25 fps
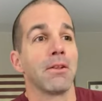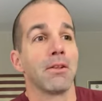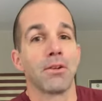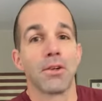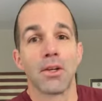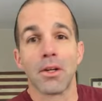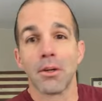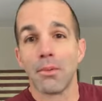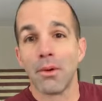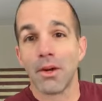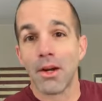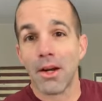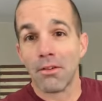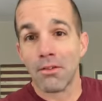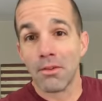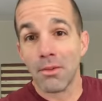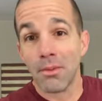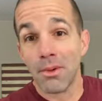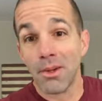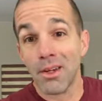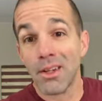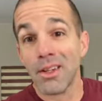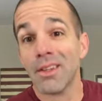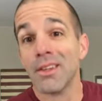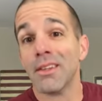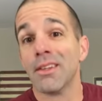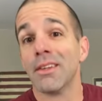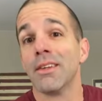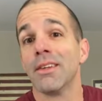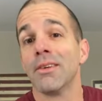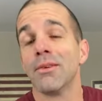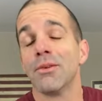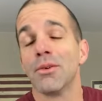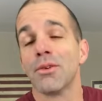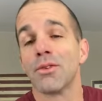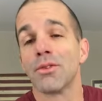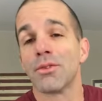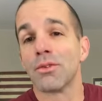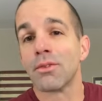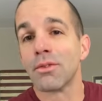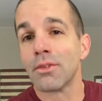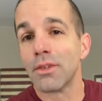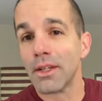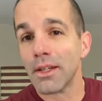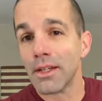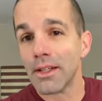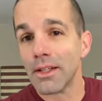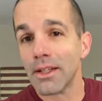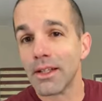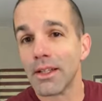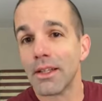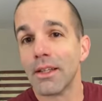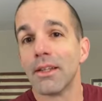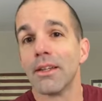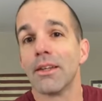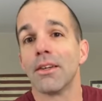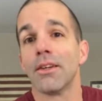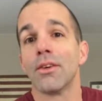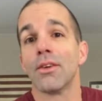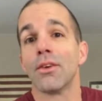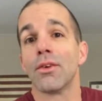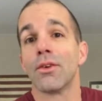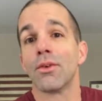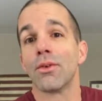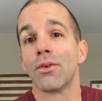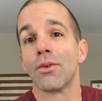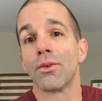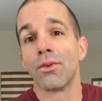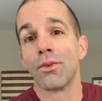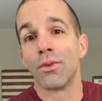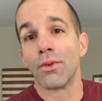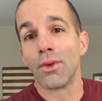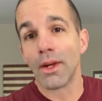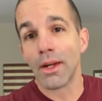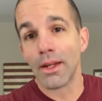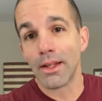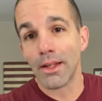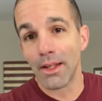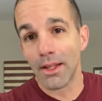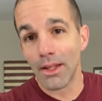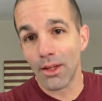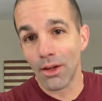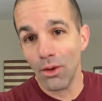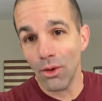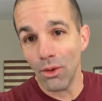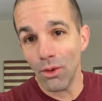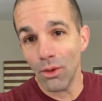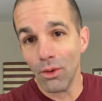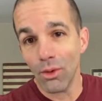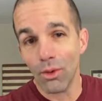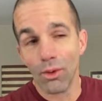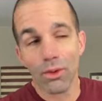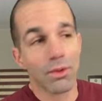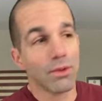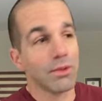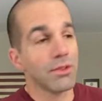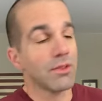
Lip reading: learning about everybody. It was really, really cool.